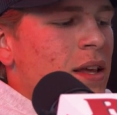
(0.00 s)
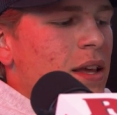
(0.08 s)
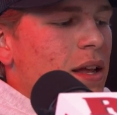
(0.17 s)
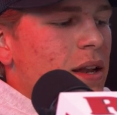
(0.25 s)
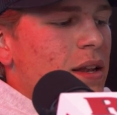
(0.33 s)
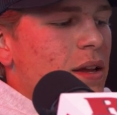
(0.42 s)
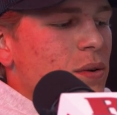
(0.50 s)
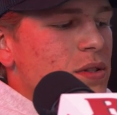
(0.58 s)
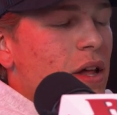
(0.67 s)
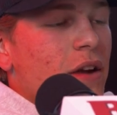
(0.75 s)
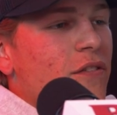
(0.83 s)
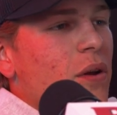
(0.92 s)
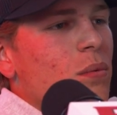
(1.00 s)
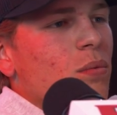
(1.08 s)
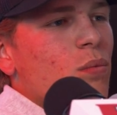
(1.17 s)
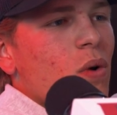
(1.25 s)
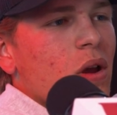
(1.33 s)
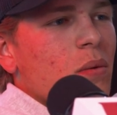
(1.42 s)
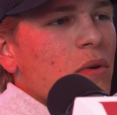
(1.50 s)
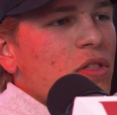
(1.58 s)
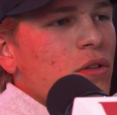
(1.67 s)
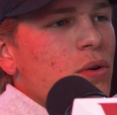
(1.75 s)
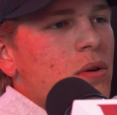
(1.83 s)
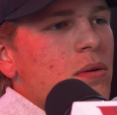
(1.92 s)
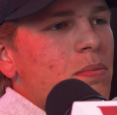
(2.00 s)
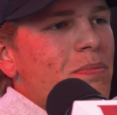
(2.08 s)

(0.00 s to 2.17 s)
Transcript: and it was a lot of fun working with Luke,